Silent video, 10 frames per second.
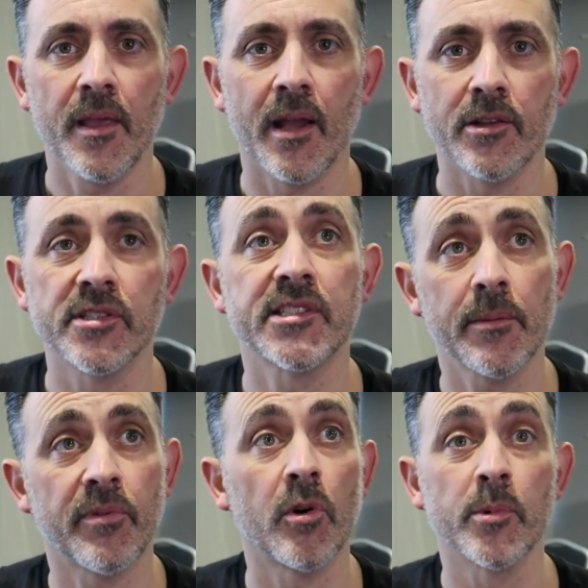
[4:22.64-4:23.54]
and you see
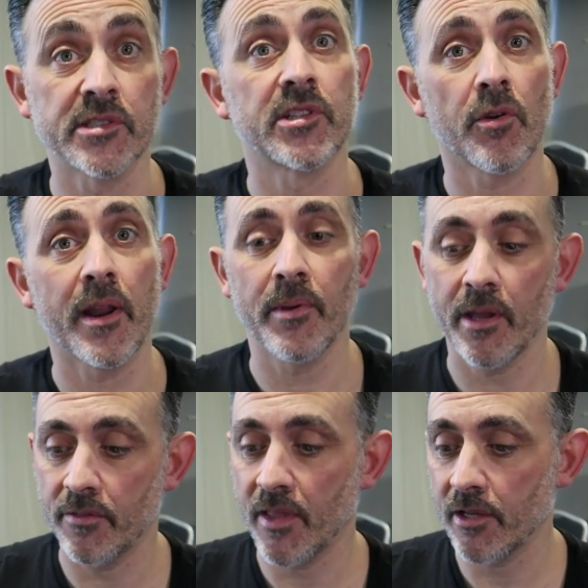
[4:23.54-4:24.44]
it performed, which is a great
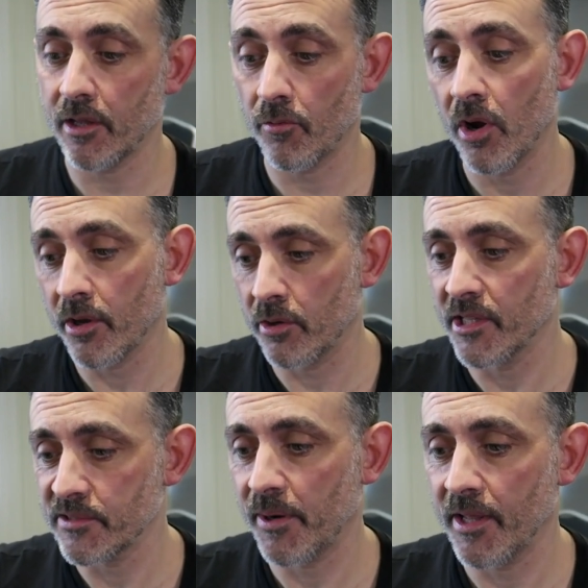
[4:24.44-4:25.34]
bit, and then you go, right, I'm going to
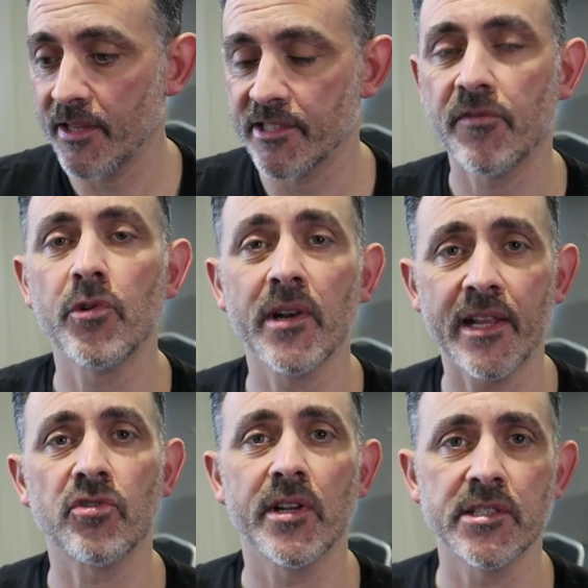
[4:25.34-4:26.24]
explain this. If you're
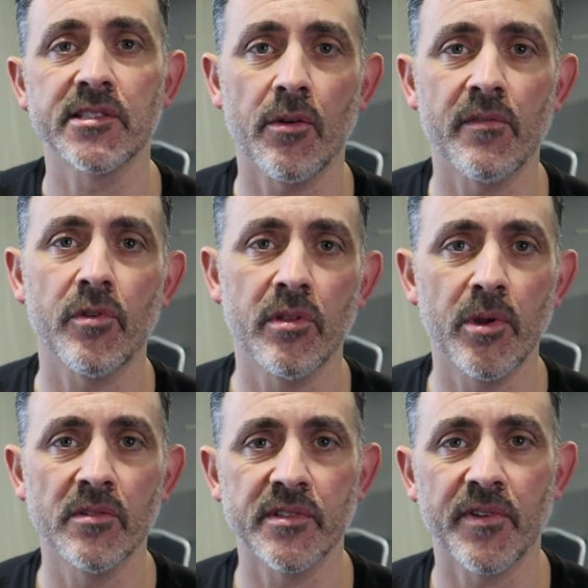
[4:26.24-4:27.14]
literally just going through the
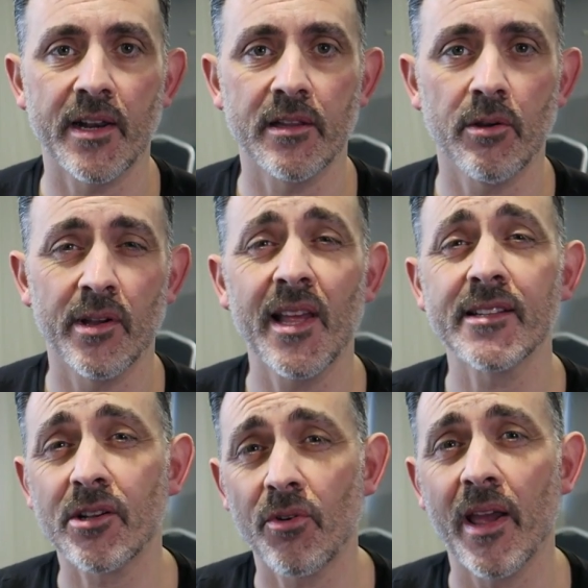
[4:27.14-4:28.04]
moves of how to do it,
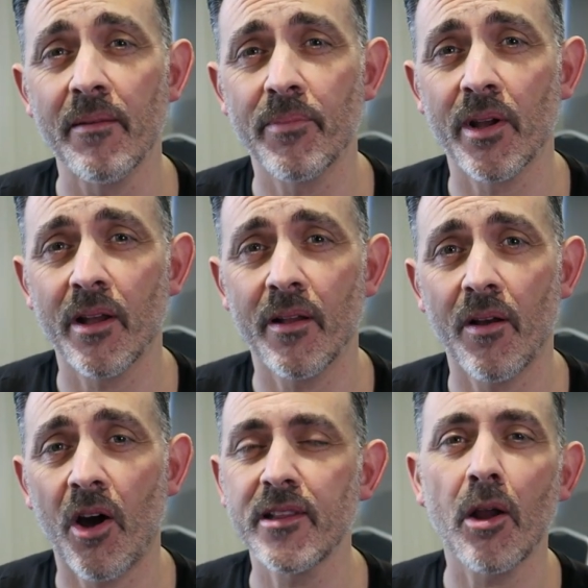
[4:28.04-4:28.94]
that's great. But
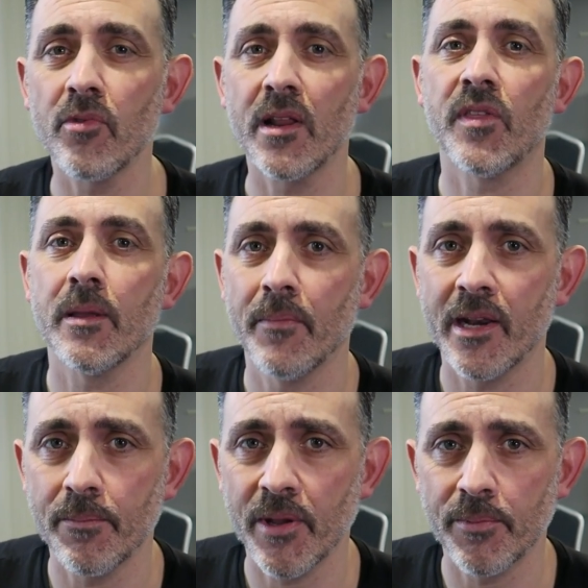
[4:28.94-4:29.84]
I don't really think
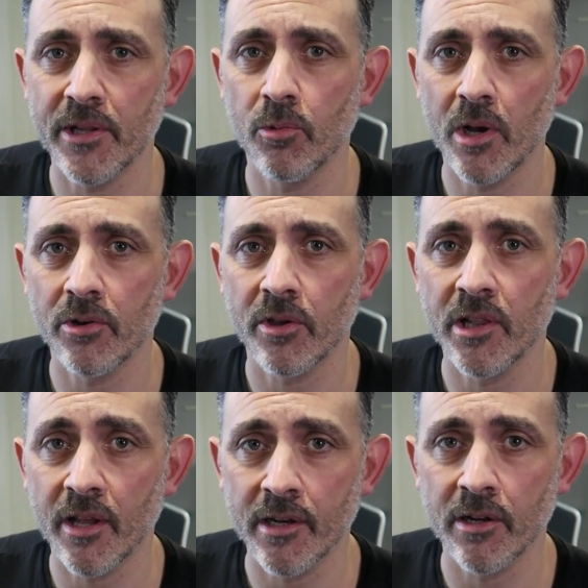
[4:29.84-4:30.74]
many people in the world could
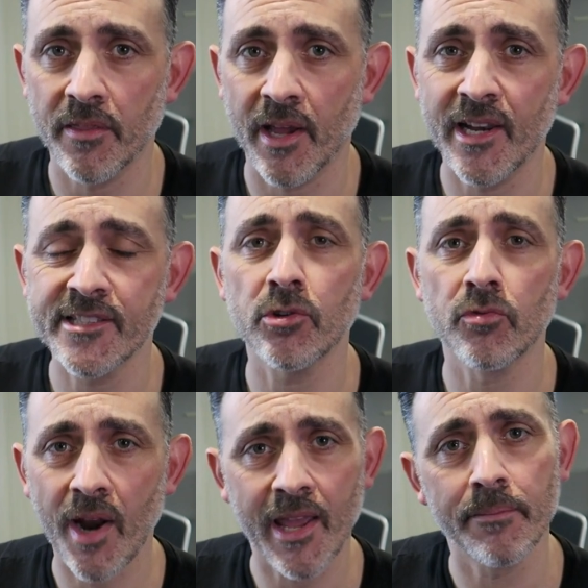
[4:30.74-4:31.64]
learn like that, unless you're
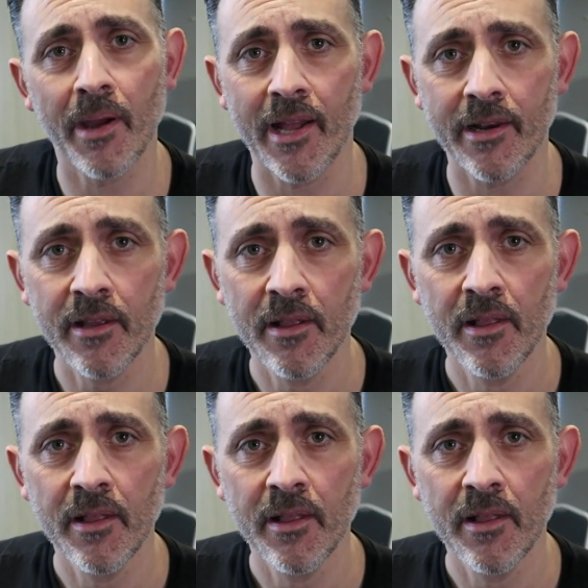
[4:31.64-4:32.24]
Rain Man.